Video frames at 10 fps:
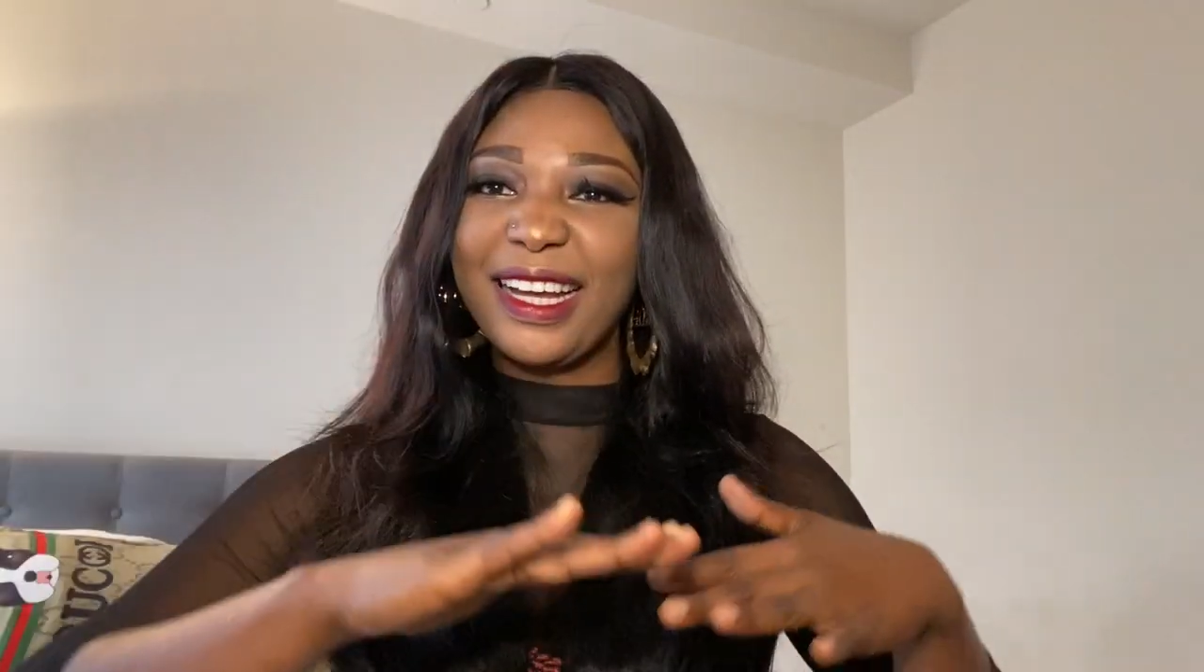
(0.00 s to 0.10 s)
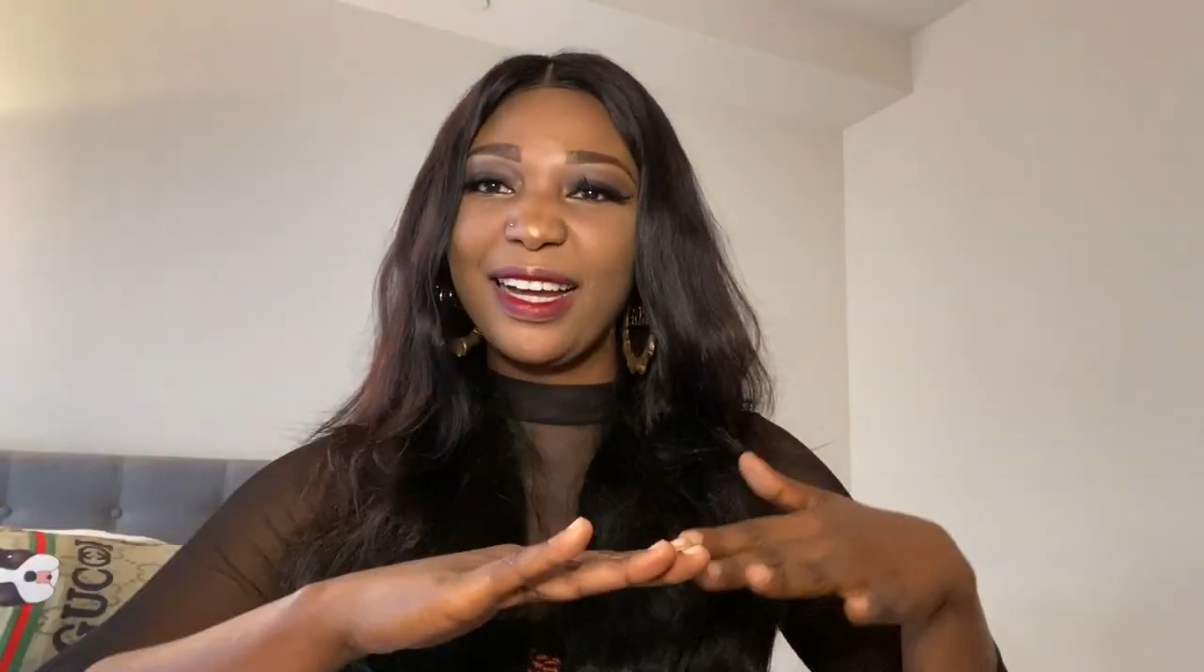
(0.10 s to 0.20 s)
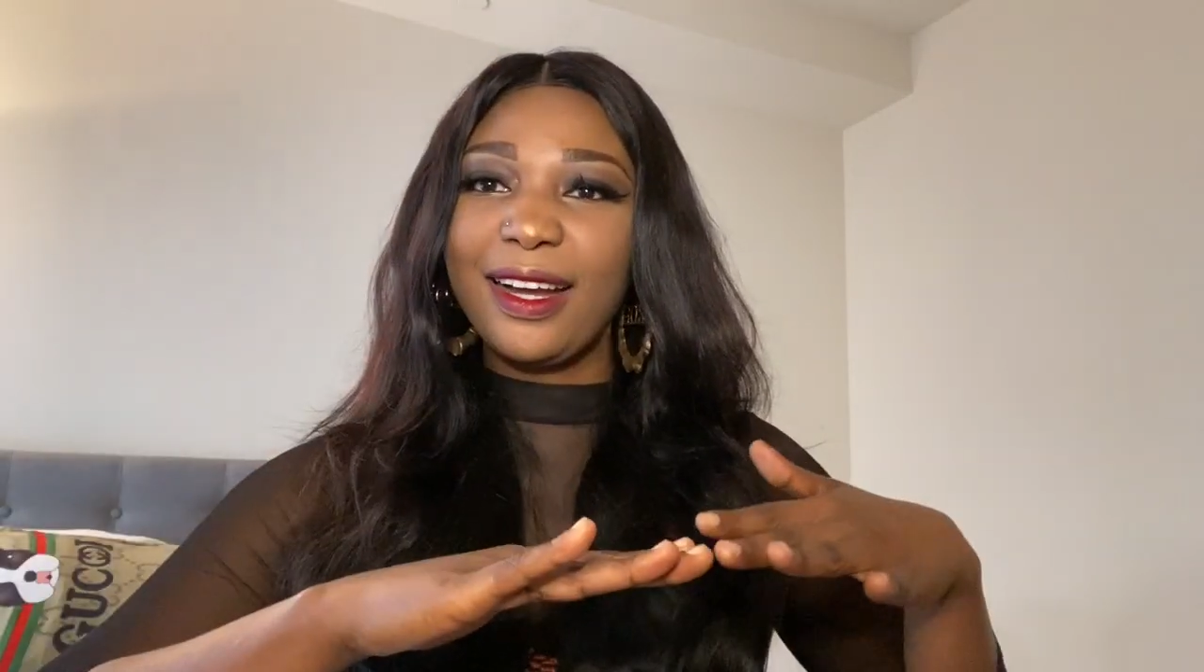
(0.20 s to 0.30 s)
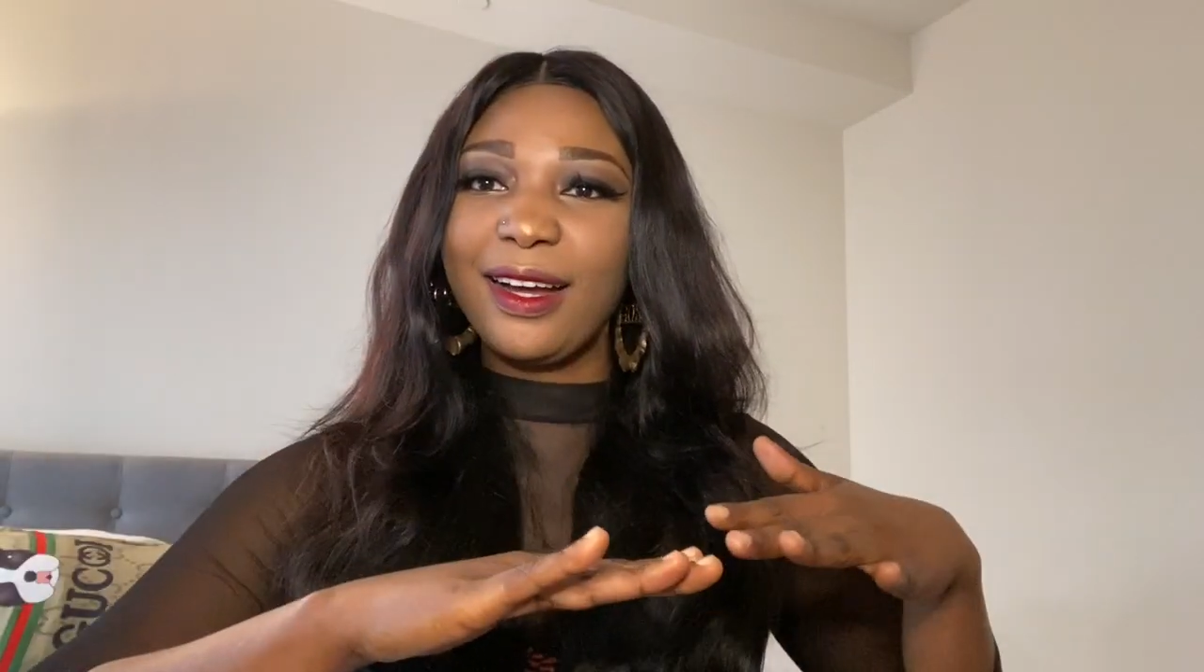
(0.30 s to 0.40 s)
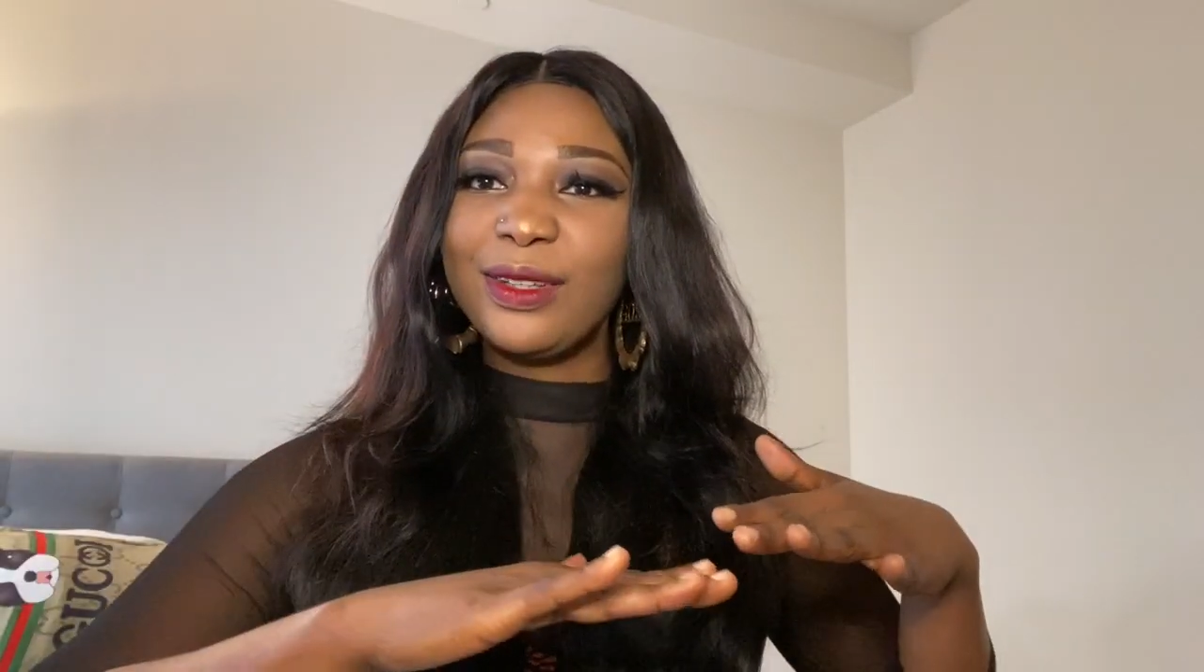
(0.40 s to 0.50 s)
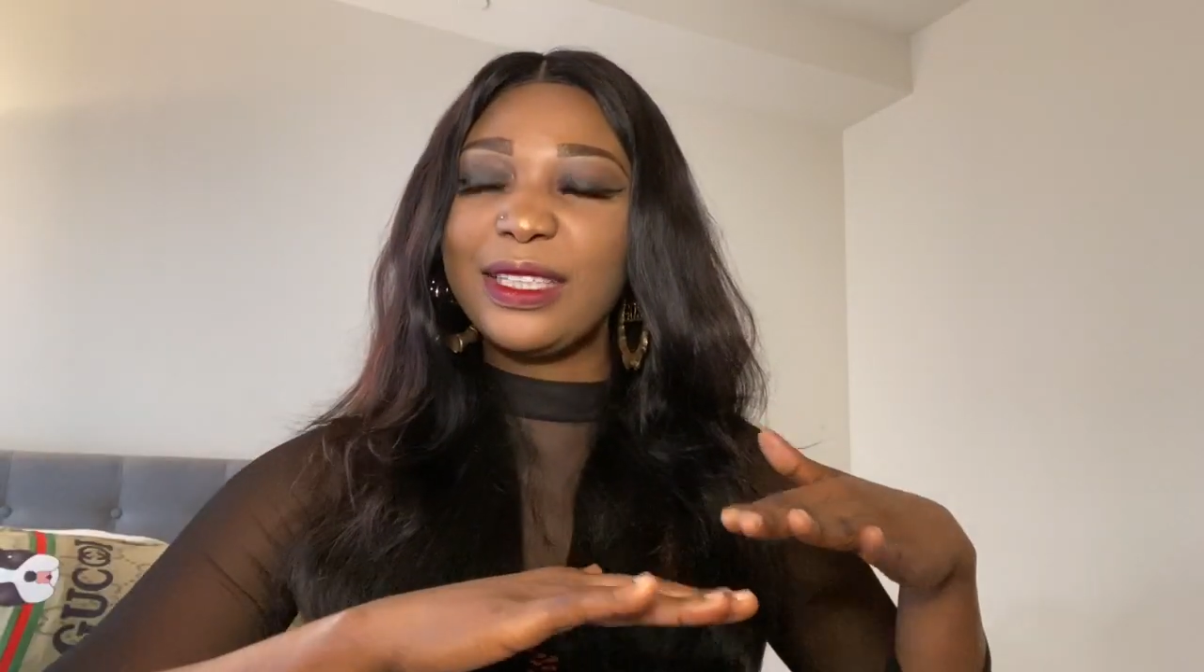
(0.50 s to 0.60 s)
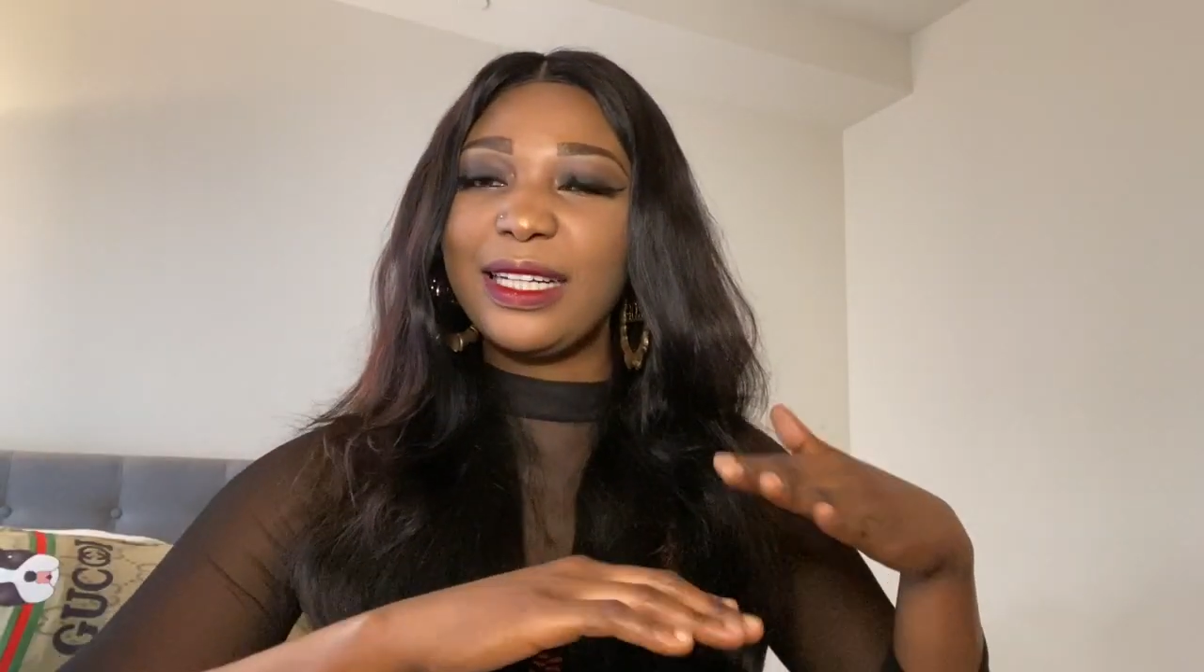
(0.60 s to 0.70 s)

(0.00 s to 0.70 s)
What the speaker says: down,